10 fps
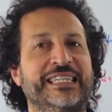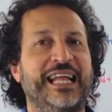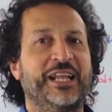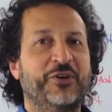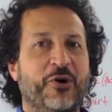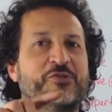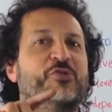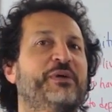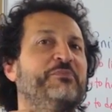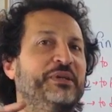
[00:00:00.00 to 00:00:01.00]
del
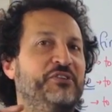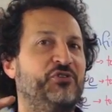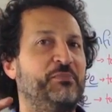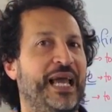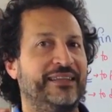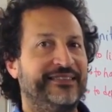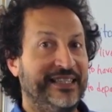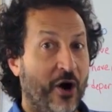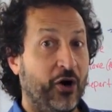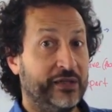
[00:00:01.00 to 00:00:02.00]
corso per
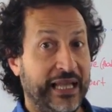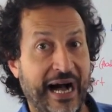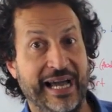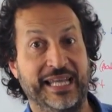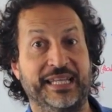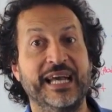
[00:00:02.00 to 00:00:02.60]
principianti online.